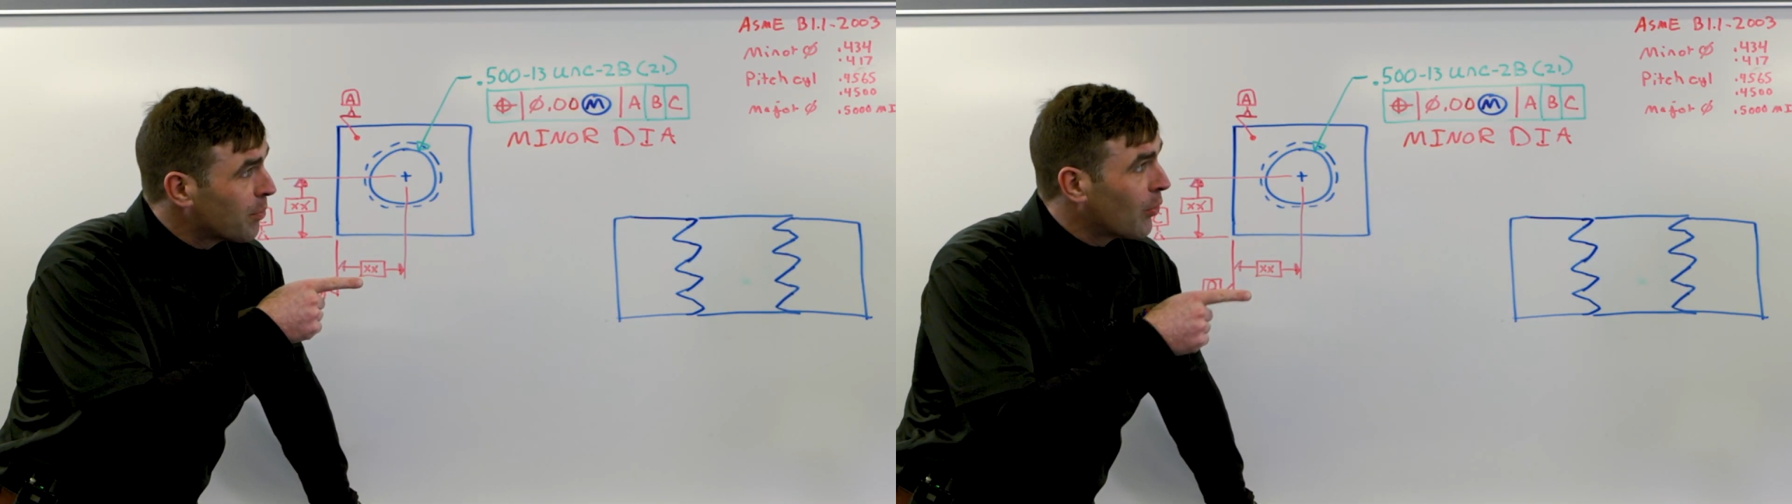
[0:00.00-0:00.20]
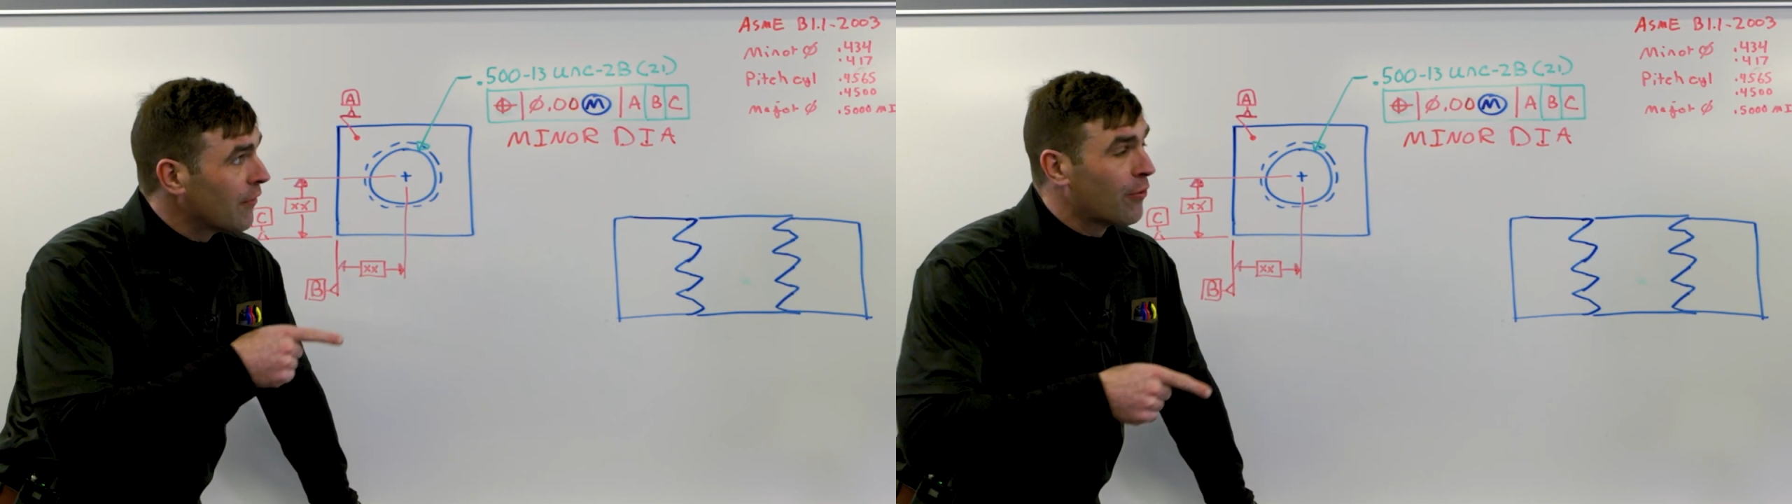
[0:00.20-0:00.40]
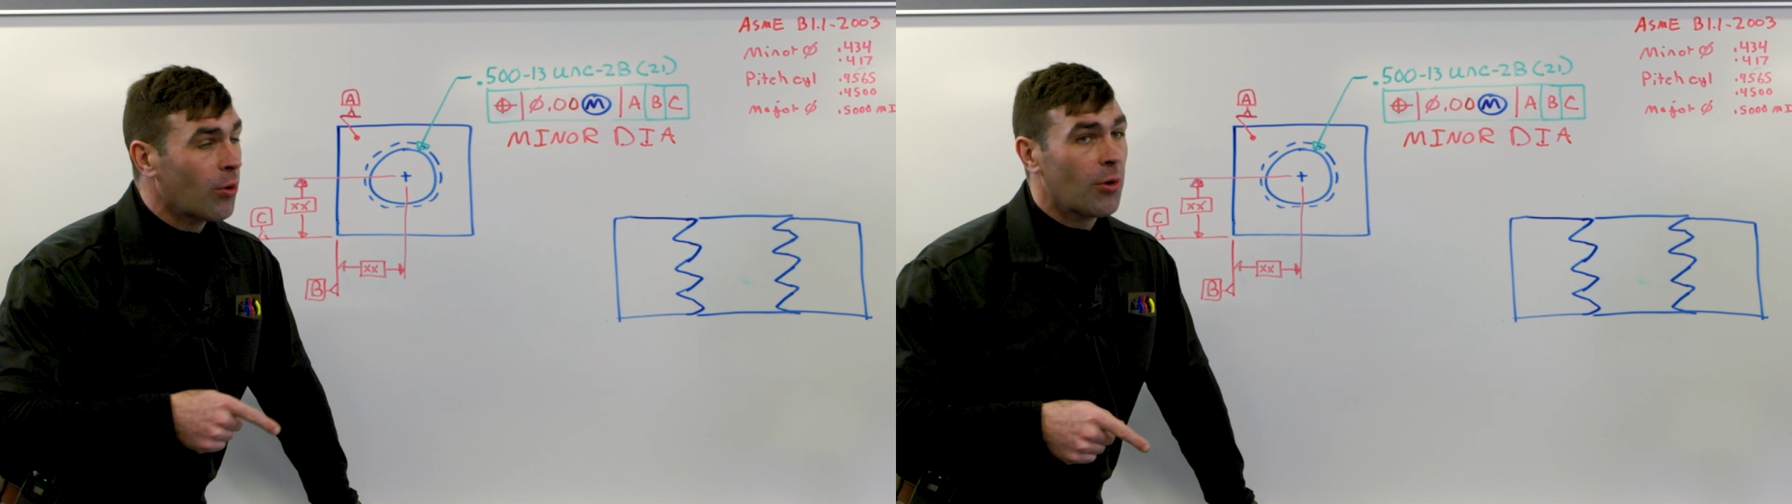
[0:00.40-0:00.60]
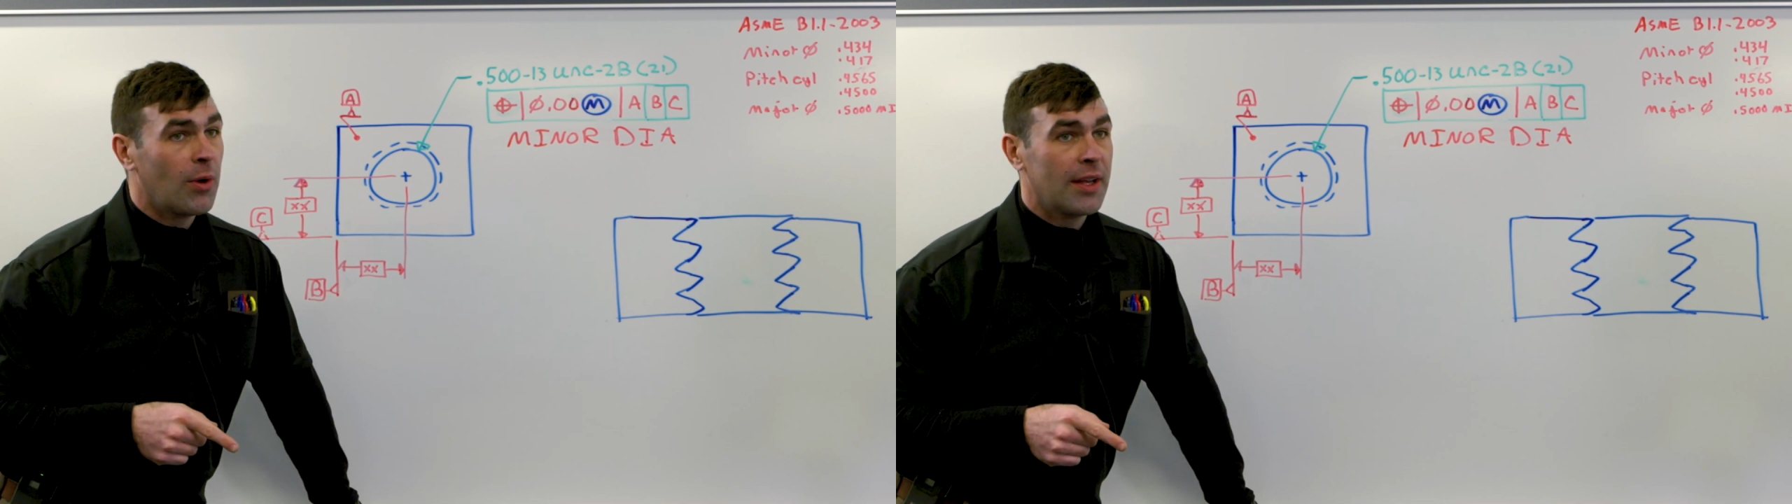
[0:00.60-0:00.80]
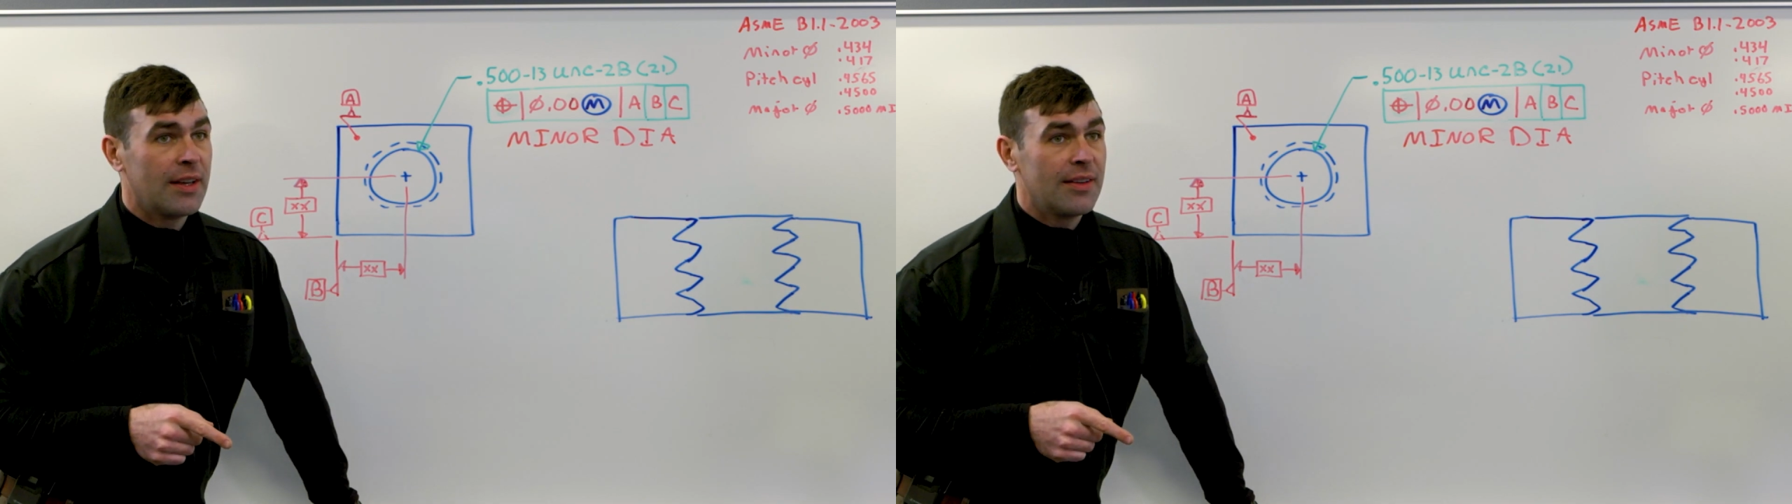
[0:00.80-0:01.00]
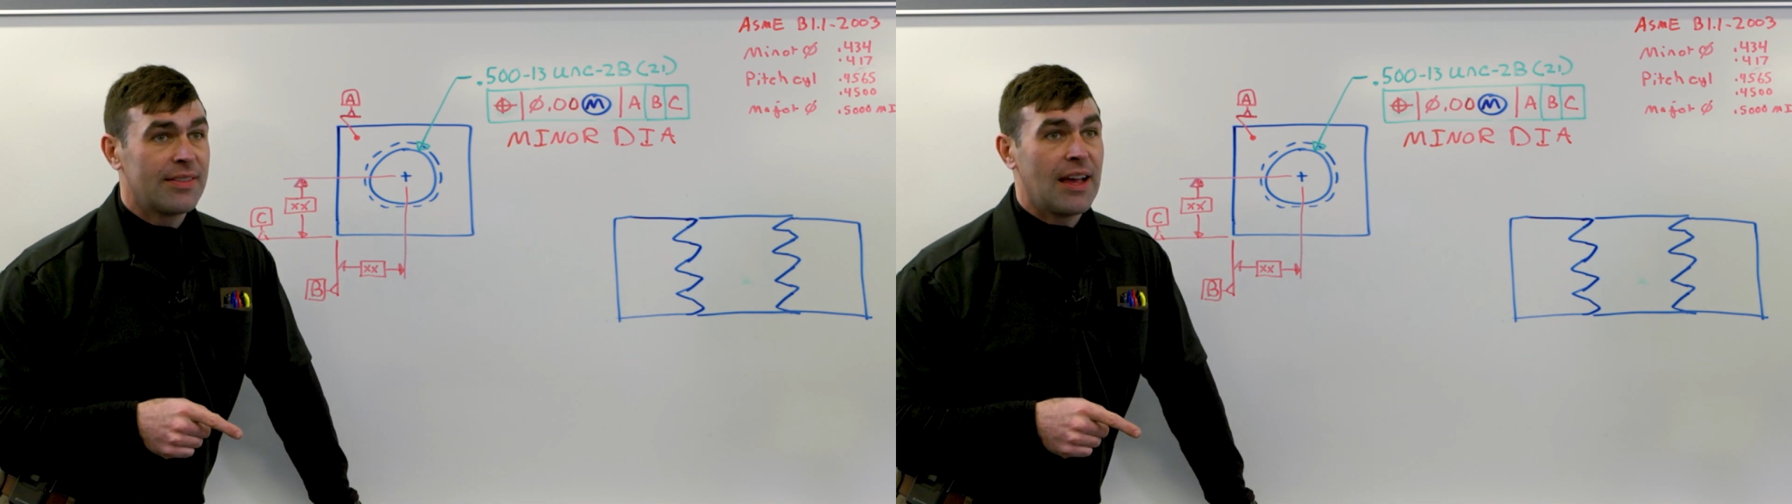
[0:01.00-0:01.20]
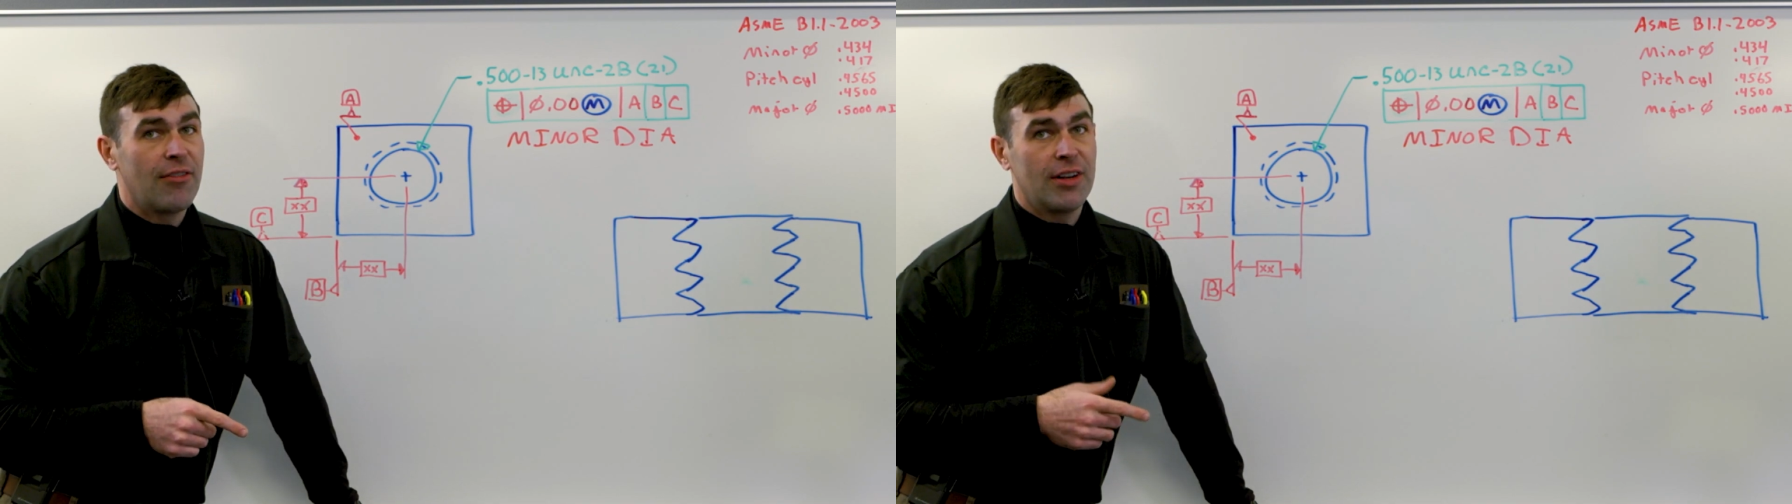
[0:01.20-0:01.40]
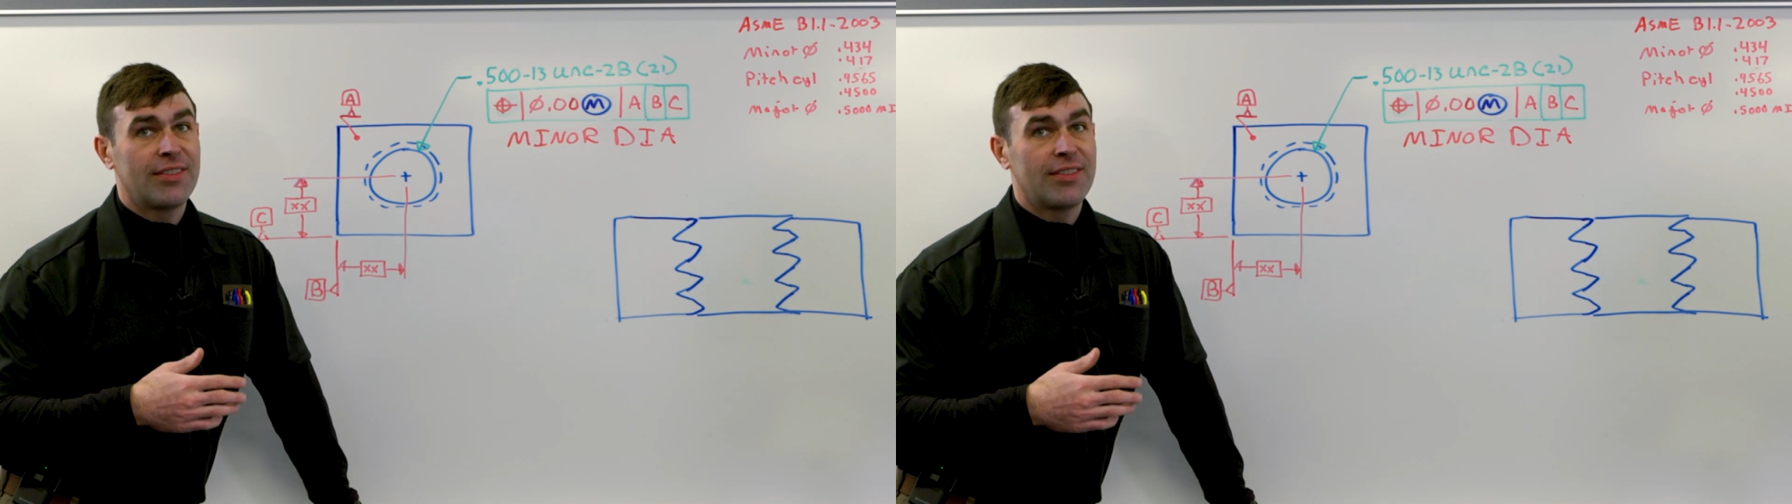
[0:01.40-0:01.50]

0.417.